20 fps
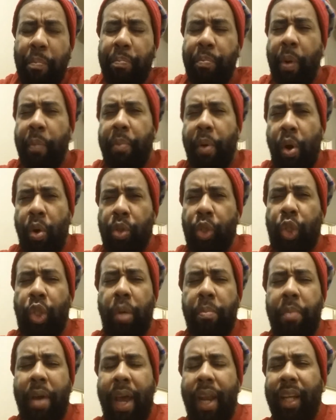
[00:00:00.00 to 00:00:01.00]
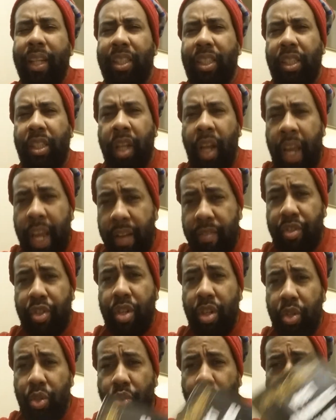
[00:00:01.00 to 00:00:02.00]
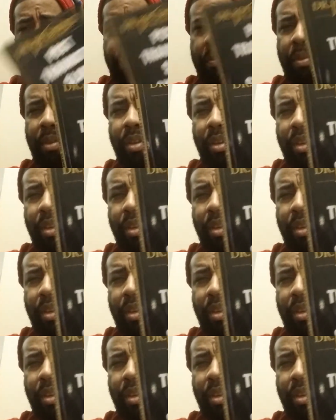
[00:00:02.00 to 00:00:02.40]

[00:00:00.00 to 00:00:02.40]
But post-traumatic slave syndrome,